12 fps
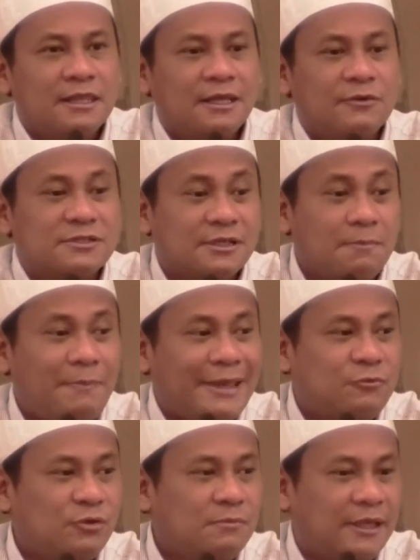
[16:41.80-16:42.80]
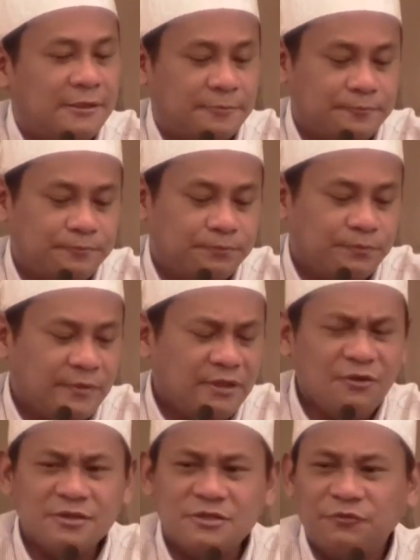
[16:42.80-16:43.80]
There was a Bedouin man,
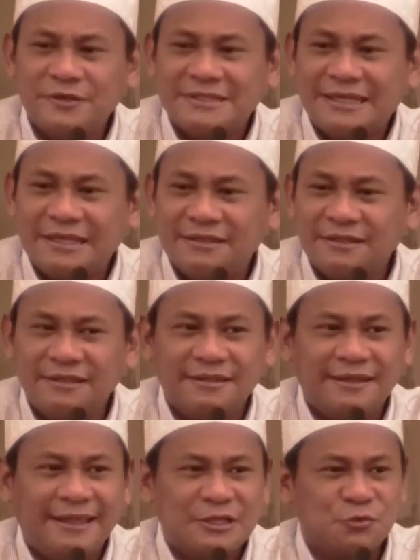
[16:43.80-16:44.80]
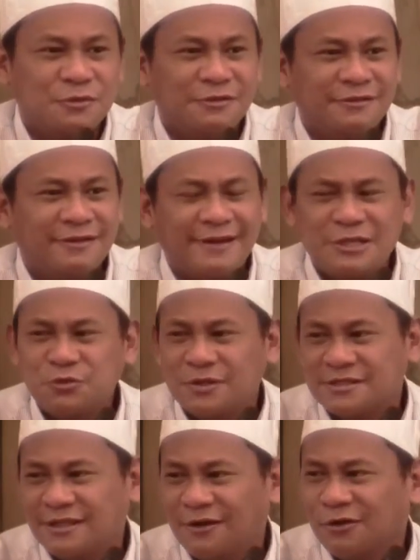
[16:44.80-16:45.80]
not sophisticated intellectual
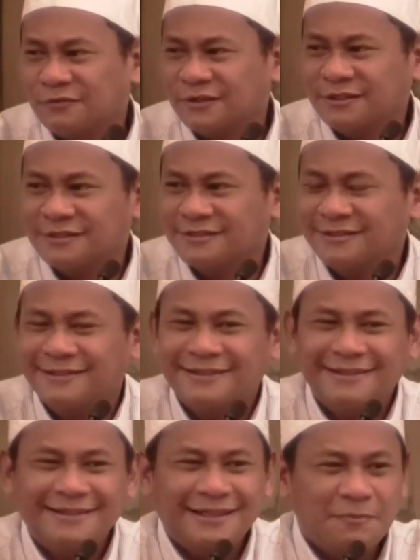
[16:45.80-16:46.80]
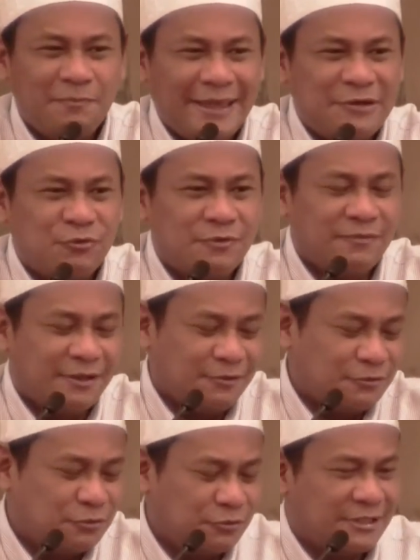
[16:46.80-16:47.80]
graduates like all of us, a Bedouin
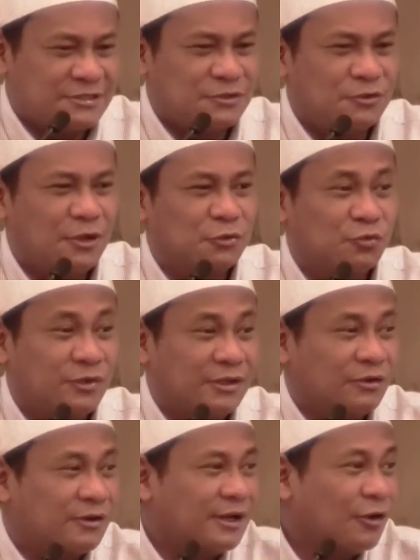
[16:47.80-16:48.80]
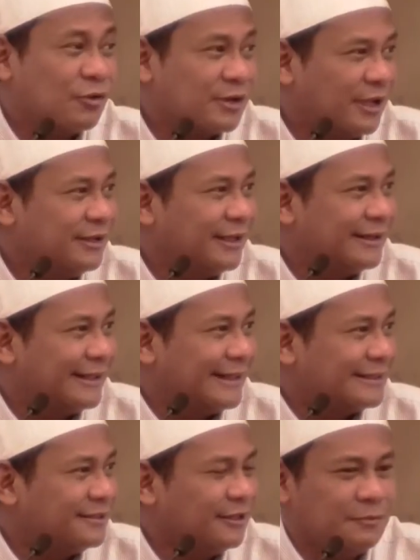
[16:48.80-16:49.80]
man who doesn't know how to read or write, and at
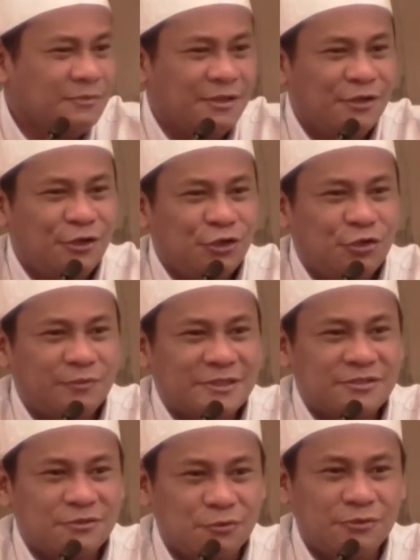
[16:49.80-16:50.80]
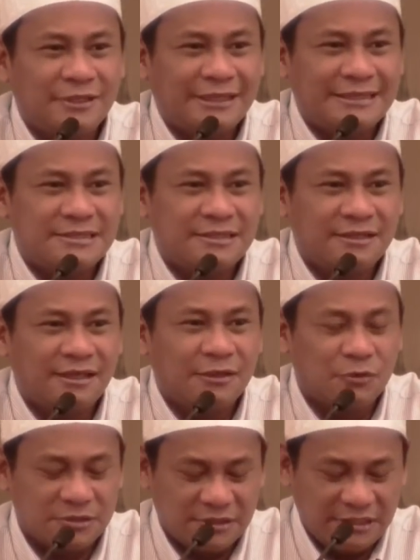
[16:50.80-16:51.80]
that time, you must know that in Sirah
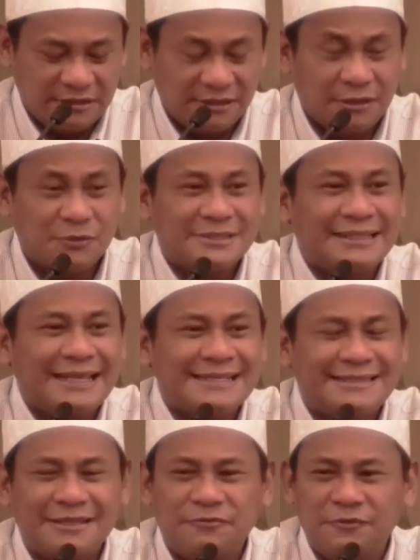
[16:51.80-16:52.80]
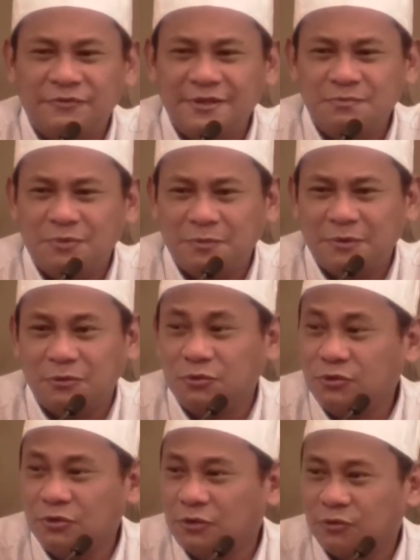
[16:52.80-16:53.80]
it was narrated, there was less than 15 people
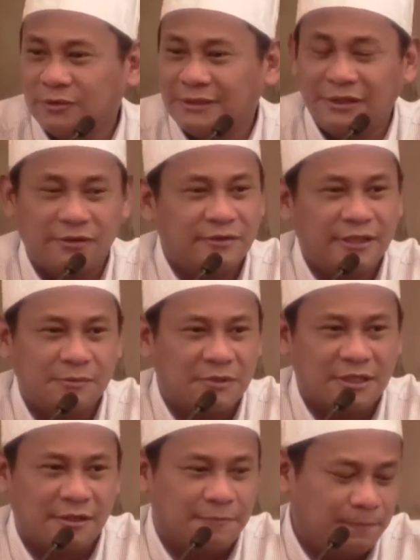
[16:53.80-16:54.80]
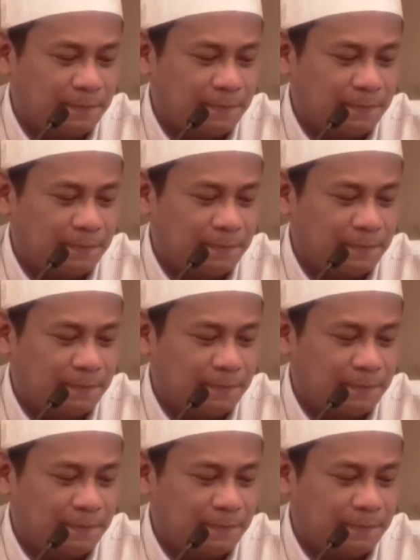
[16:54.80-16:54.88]
who knew how to read and write in Makkah.